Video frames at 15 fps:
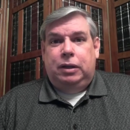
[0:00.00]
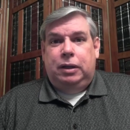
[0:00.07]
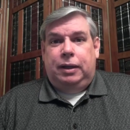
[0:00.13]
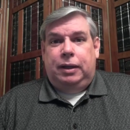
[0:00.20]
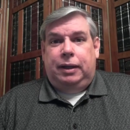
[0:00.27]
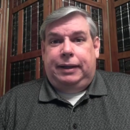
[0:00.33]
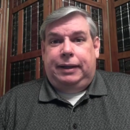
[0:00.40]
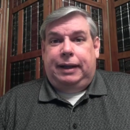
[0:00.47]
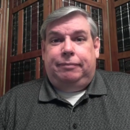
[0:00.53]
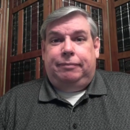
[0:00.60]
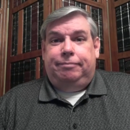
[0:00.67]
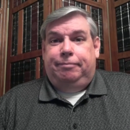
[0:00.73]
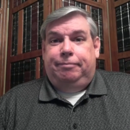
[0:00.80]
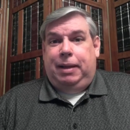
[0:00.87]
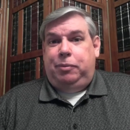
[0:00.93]
And then
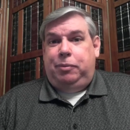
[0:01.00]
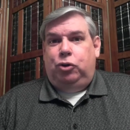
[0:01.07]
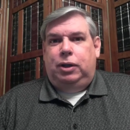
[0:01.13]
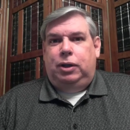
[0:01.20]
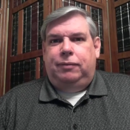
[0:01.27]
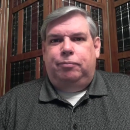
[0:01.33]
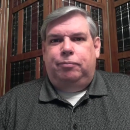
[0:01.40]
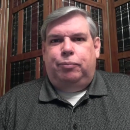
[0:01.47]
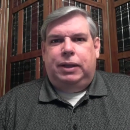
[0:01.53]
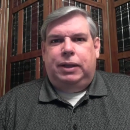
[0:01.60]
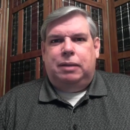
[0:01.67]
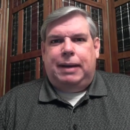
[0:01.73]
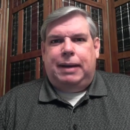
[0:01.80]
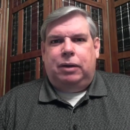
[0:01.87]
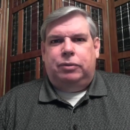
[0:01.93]
maybe you could even print
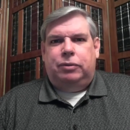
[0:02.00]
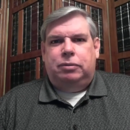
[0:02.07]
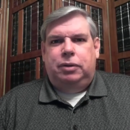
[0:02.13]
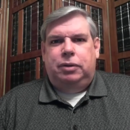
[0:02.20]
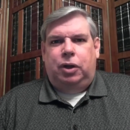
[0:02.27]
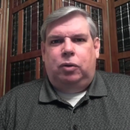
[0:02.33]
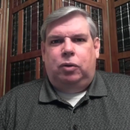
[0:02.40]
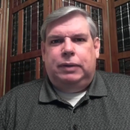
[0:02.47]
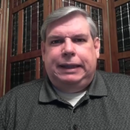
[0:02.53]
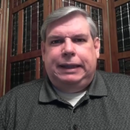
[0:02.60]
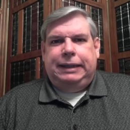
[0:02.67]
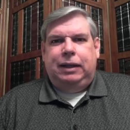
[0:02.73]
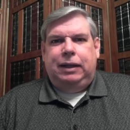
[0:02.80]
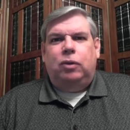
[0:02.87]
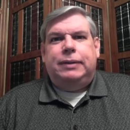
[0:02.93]
them out, you know, like
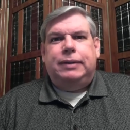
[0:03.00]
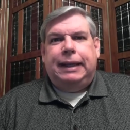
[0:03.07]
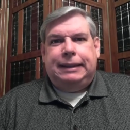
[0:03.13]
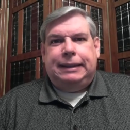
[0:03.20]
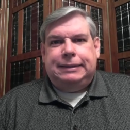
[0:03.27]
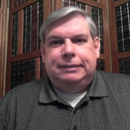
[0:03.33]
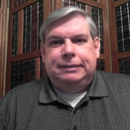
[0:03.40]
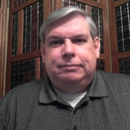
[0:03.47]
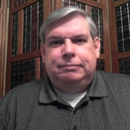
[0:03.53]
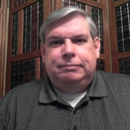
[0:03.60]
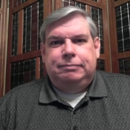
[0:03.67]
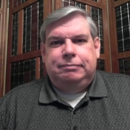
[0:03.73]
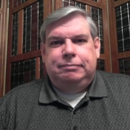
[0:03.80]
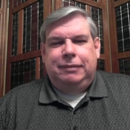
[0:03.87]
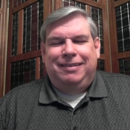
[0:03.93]
the old days.
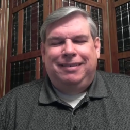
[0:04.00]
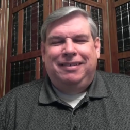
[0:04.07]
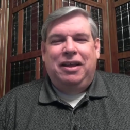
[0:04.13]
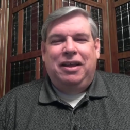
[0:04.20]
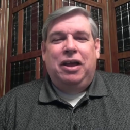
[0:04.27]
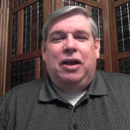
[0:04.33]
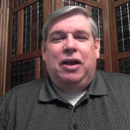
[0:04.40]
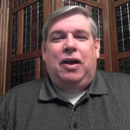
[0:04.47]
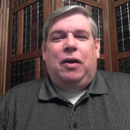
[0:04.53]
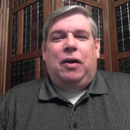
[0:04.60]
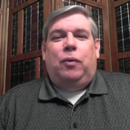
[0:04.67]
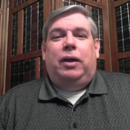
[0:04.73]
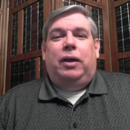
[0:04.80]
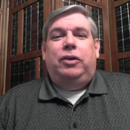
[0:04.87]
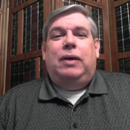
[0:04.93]

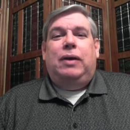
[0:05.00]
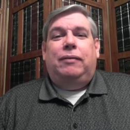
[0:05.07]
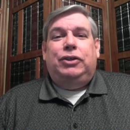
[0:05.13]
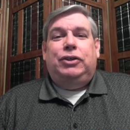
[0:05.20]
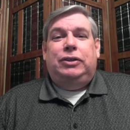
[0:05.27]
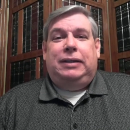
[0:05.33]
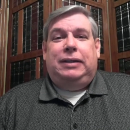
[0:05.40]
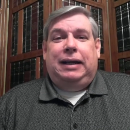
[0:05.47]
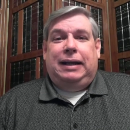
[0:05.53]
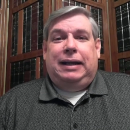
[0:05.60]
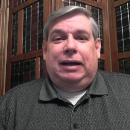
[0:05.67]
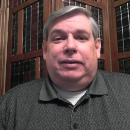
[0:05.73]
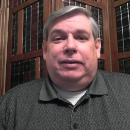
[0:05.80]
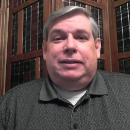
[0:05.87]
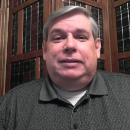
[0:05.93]
Well, you have a good day
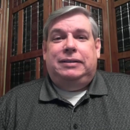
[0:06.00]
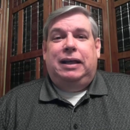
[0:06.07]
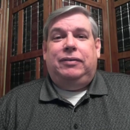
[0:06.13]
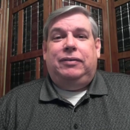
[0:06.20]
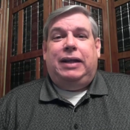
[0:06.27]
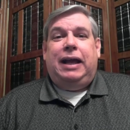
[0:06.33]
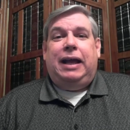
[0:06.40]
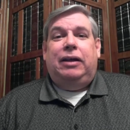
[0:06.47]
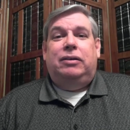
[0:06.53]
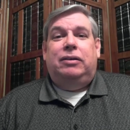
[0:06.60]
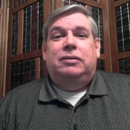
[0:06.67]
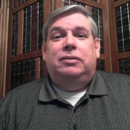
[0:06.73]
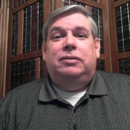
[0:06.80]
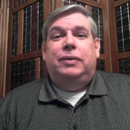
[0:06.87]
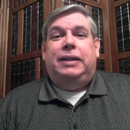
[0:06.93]
now. This is David Hale
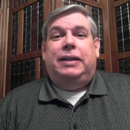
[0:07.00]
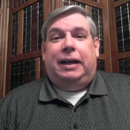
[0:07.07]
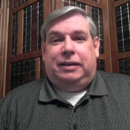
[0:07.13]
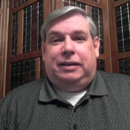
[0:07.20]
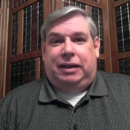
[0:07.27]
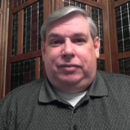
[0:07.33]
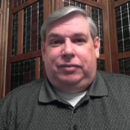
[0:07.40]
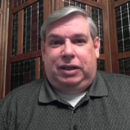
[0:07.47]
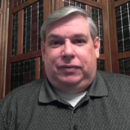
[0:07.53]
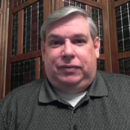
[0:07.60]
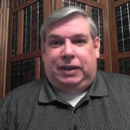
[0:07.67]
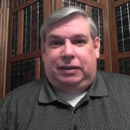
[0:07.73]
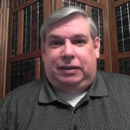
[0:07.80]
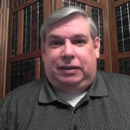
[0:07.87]
with Tech Dive TV.